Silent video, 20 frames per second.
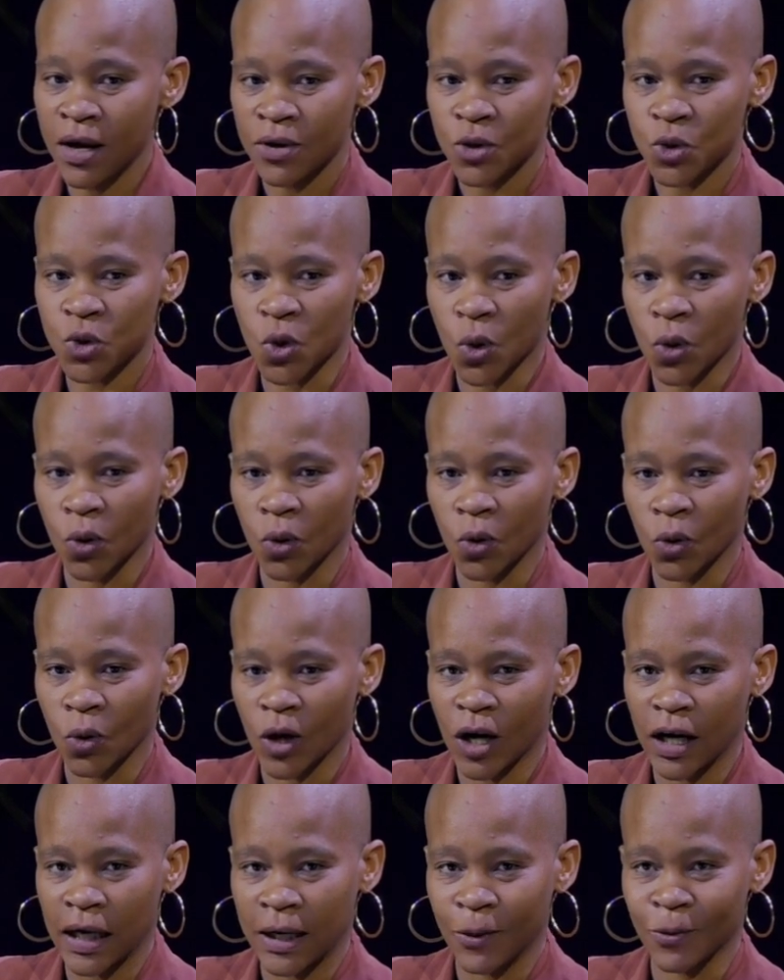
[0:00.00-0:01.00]

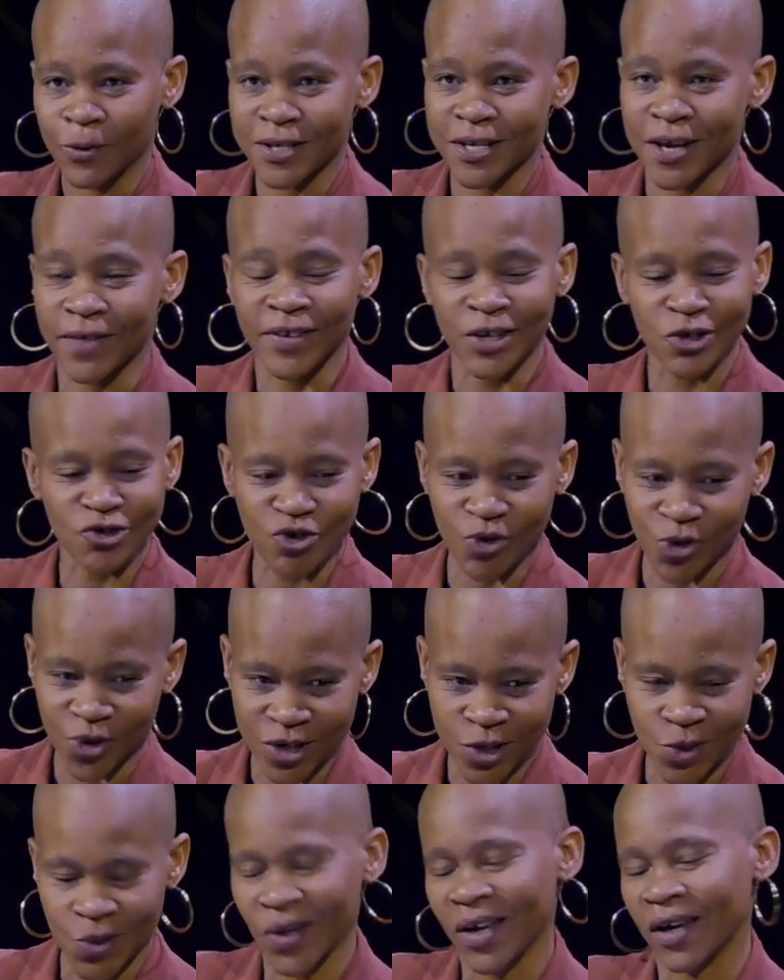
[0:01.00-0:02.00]
So I was given a
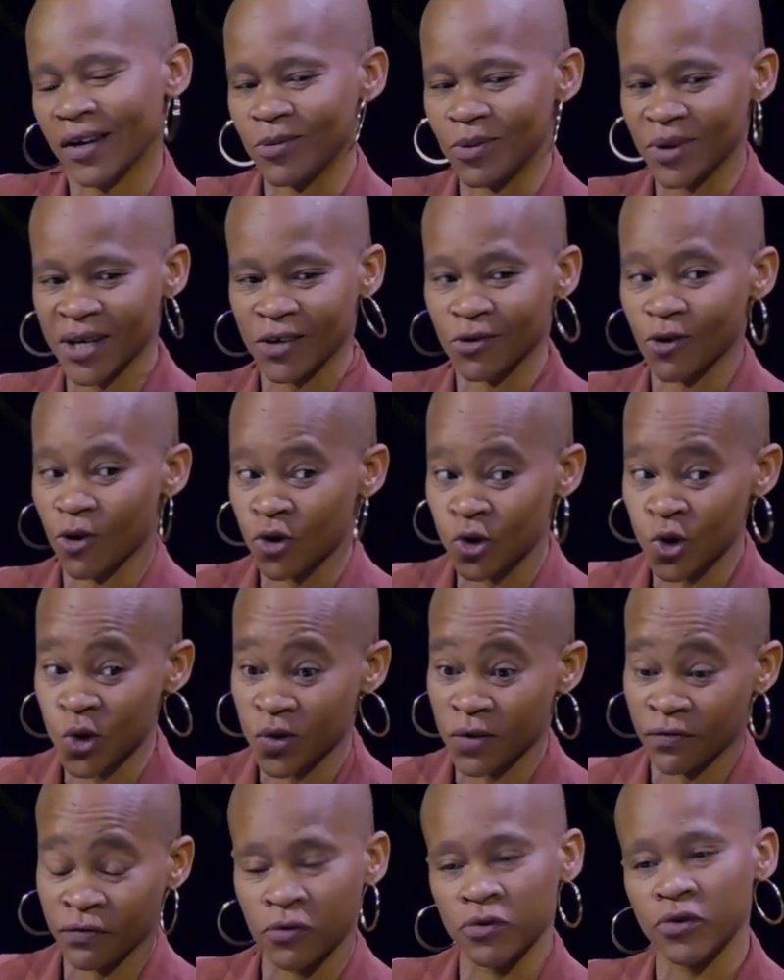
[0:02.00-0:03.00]
choice okay, you can go to
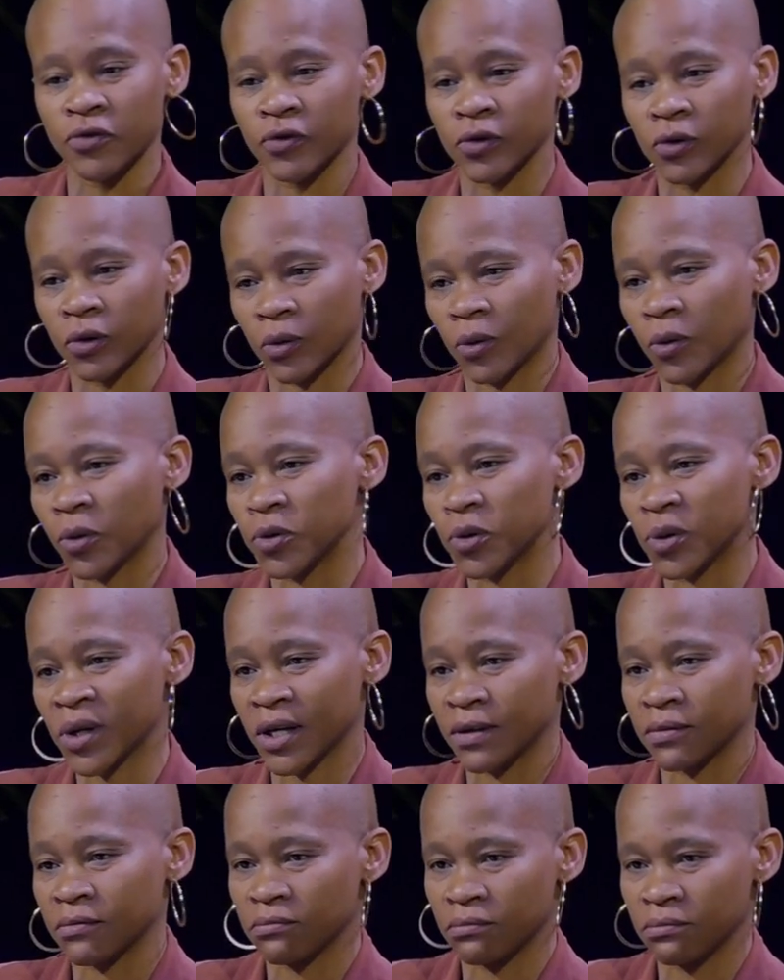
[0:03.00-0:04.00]
the funeral or you
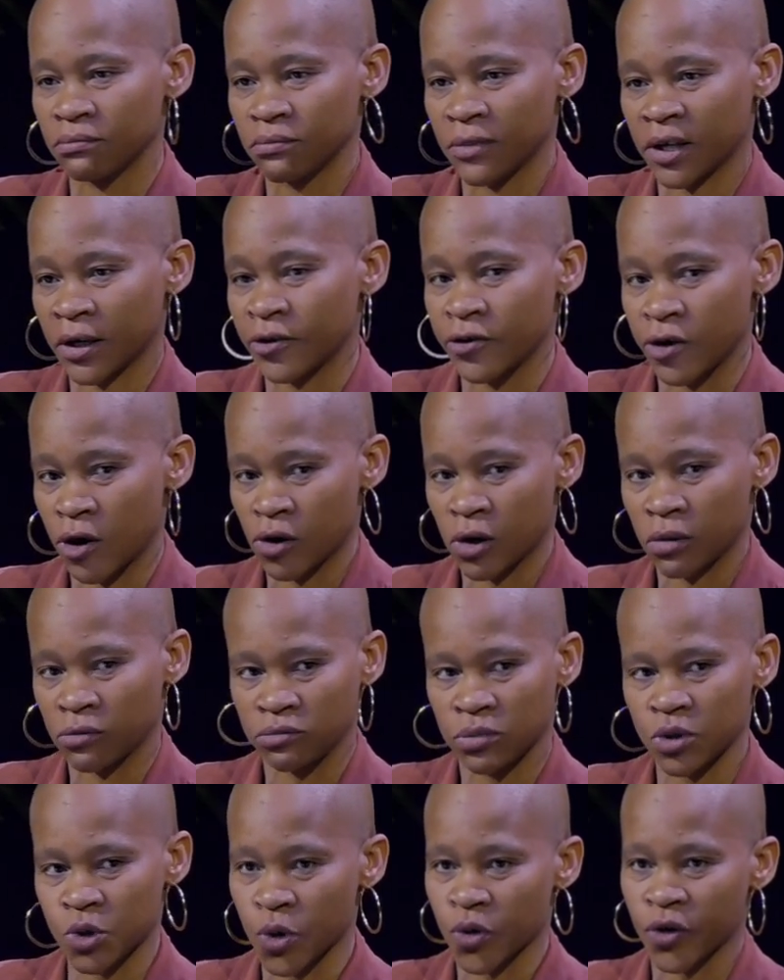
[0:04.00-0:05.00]
can carry
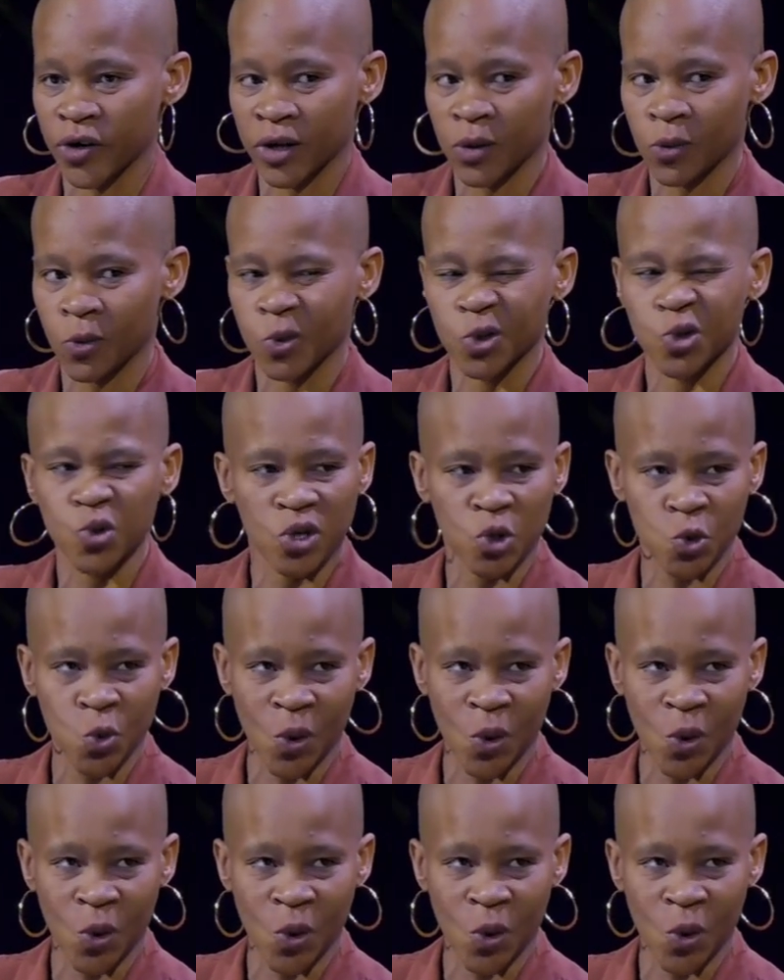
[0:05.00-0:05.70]
on touring. We were doing